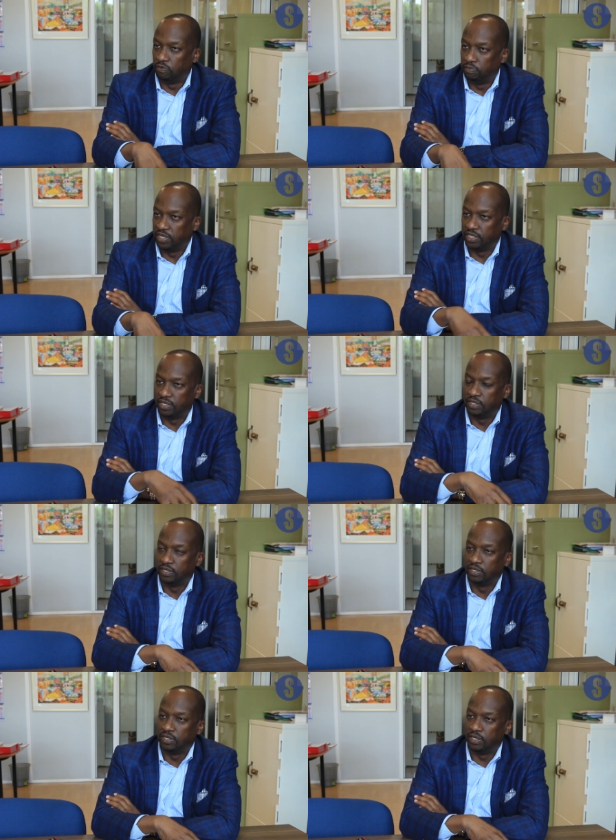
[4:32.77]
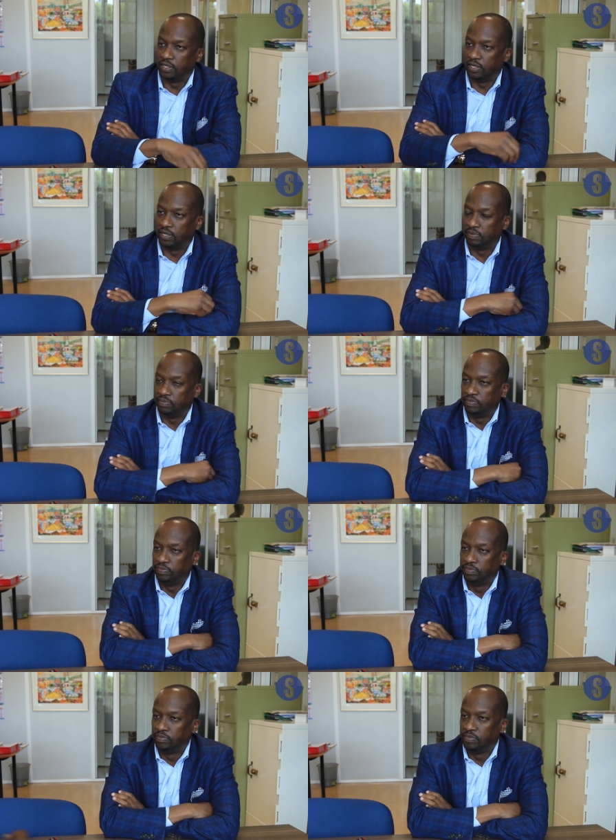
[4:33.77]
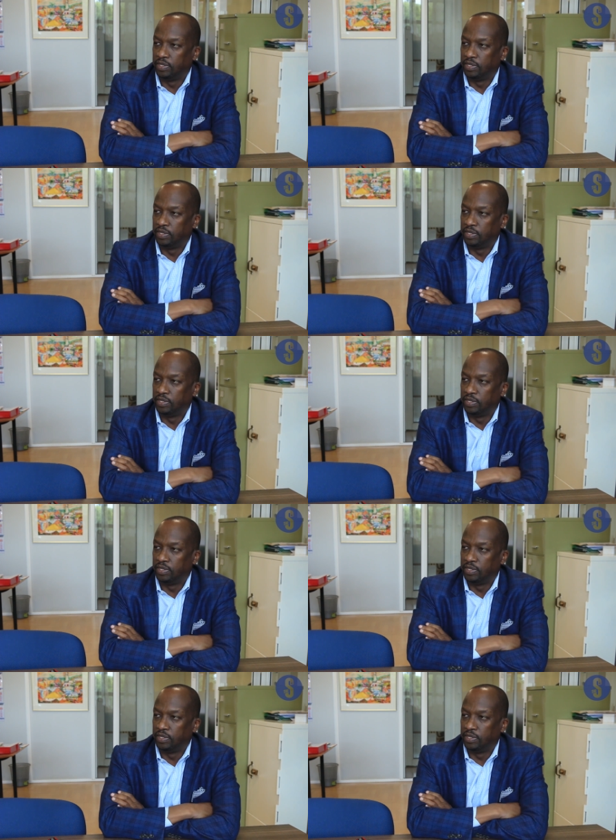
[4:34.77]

of business. Mm -hmm. Yeah. Wow.